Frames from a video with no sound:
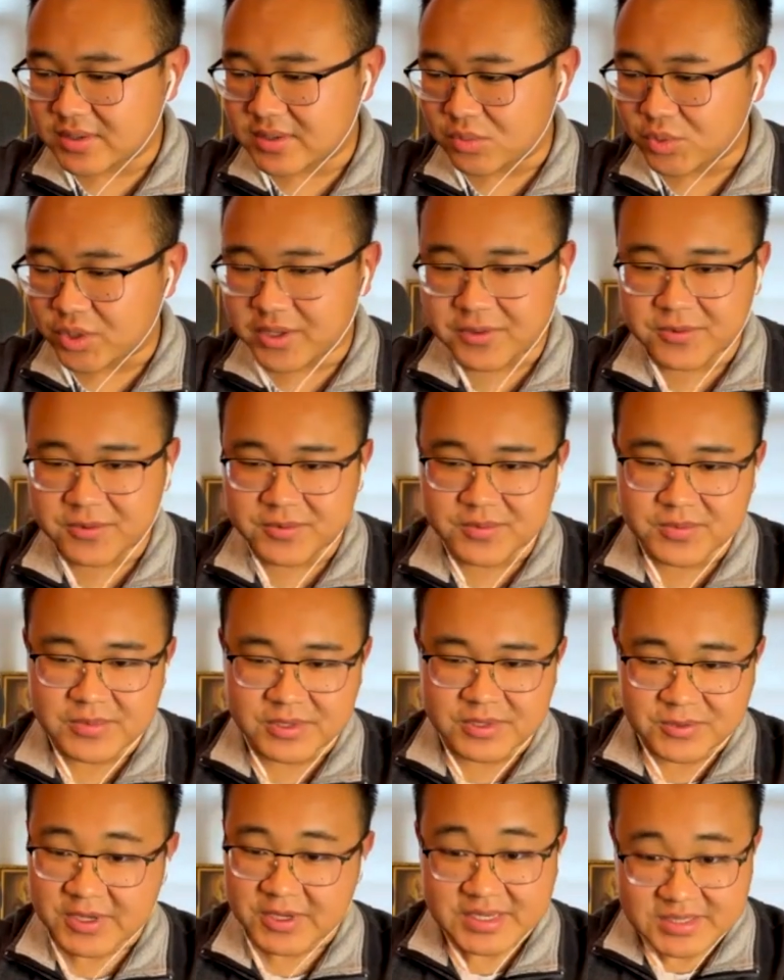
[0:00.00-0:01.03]
with
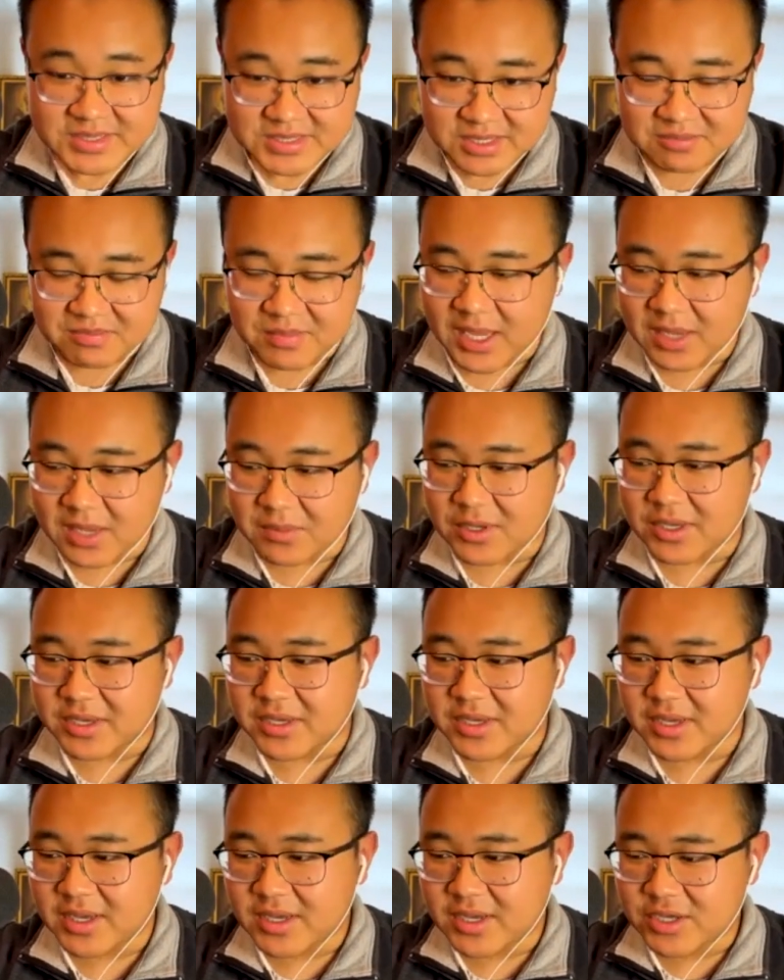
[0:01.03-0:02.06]
the things that
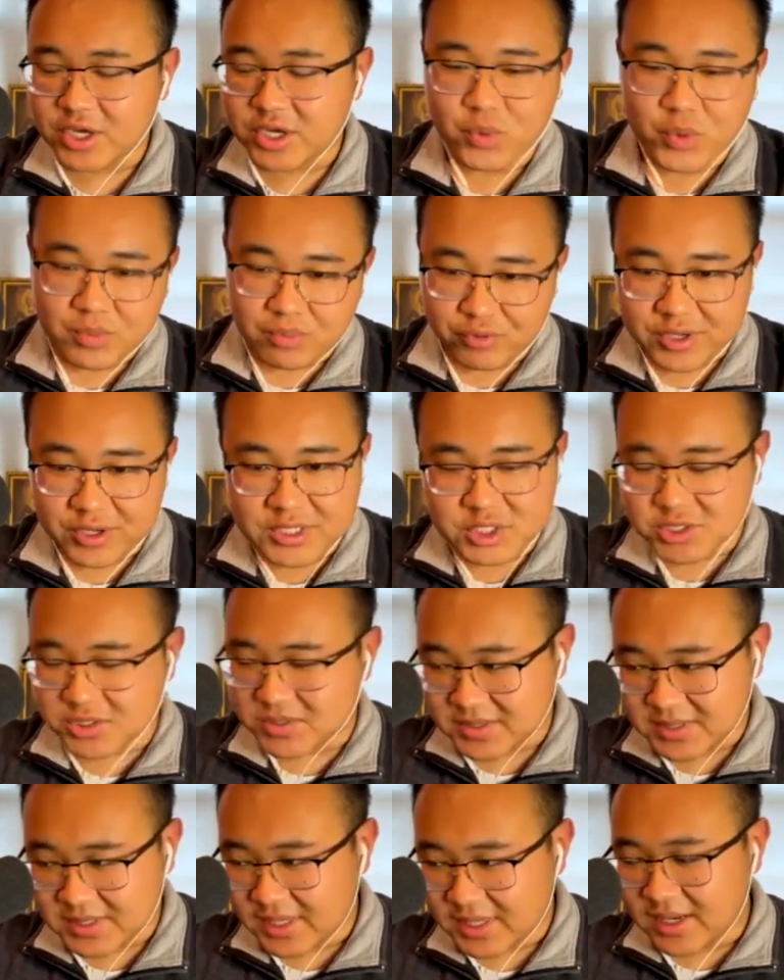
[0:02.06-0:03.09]
maybe you know we preach
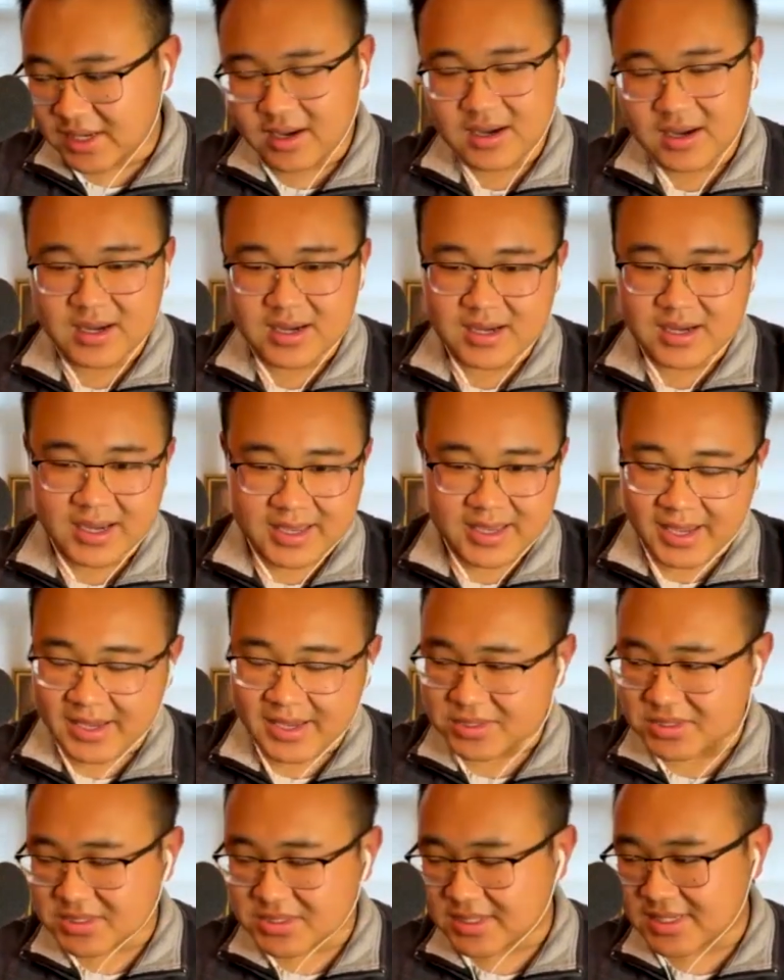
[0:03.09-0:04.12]
uh,
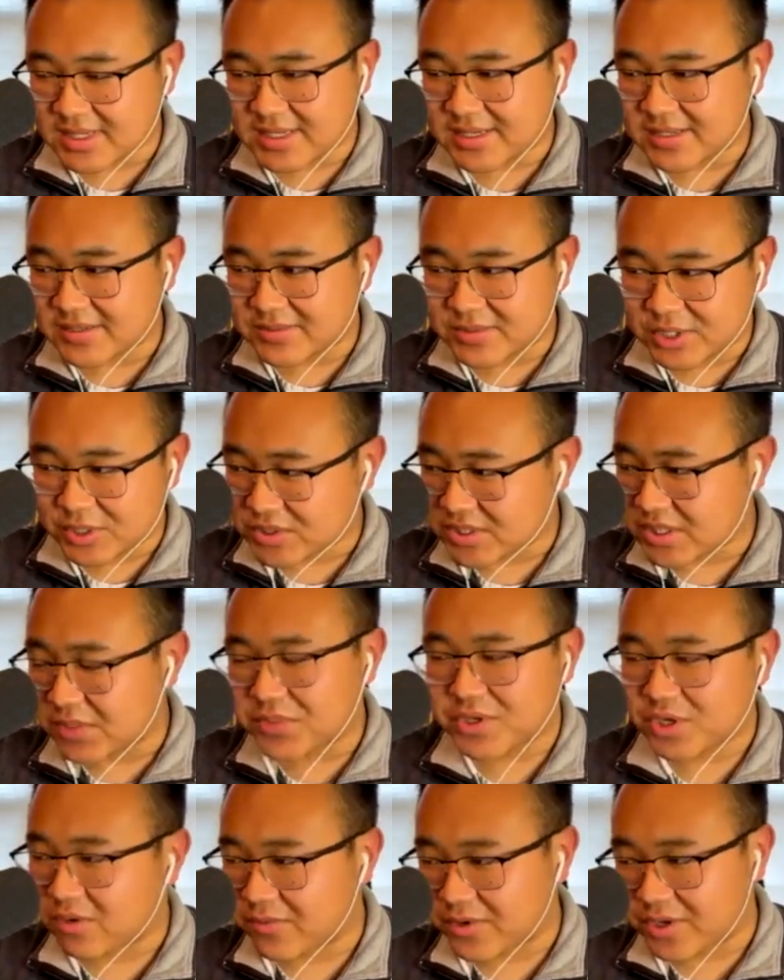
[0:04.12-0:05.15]
against uh, you know
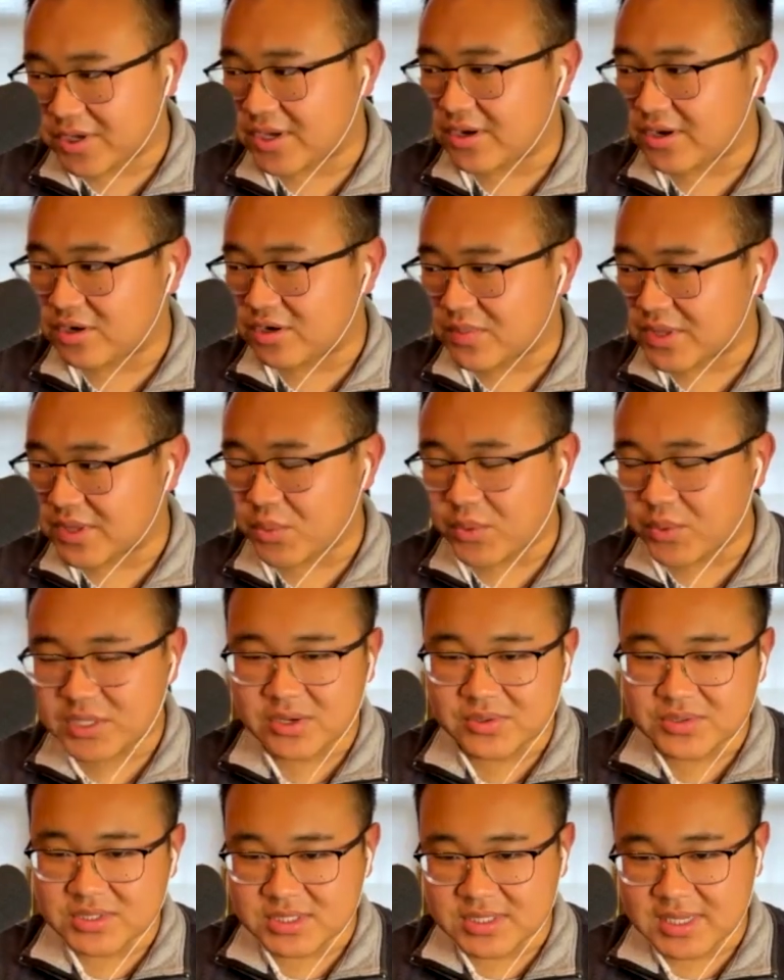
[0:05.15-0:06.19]
something over here, but then we
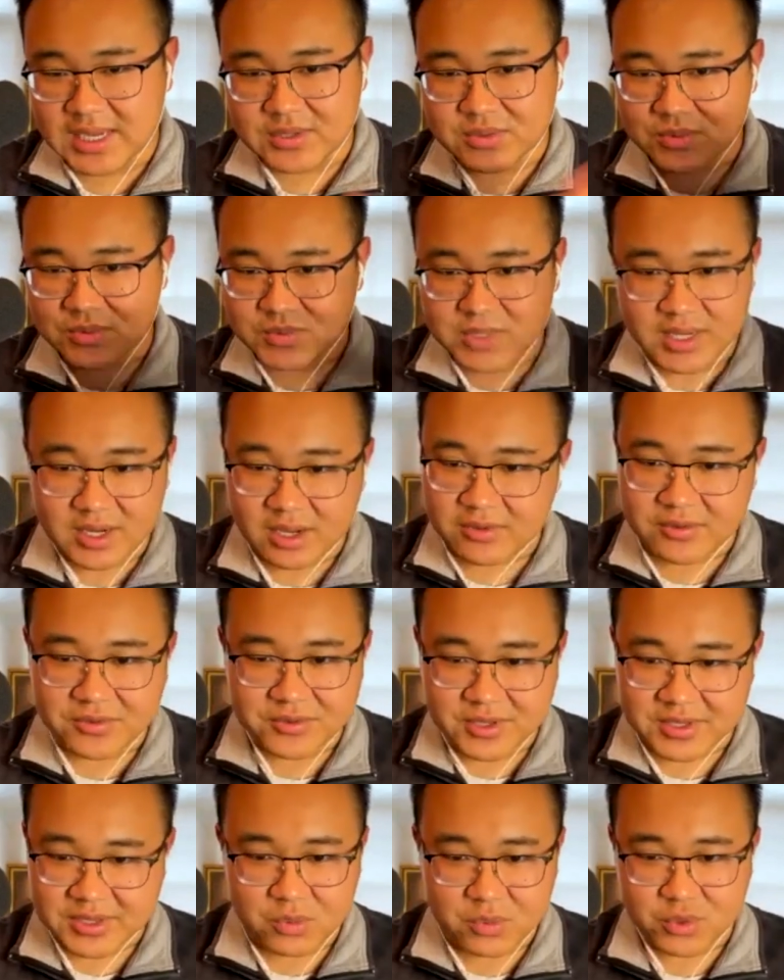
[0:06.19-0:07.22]
don't see how another
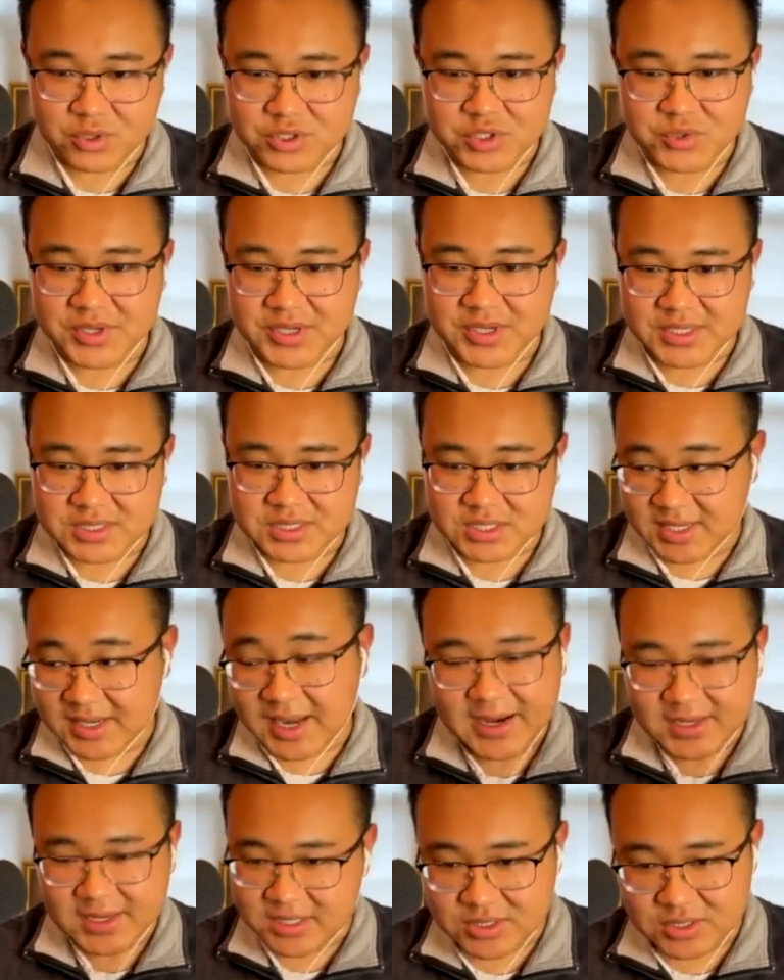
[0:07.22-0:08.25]
thing that we're doing is
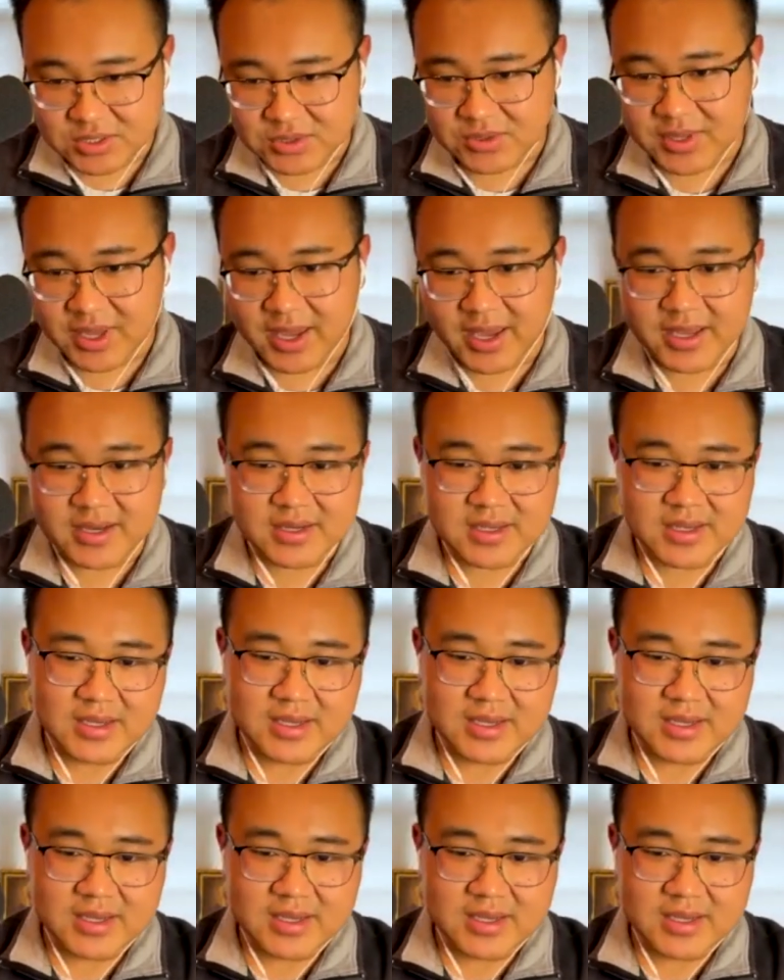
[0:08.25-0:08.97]
connected to that.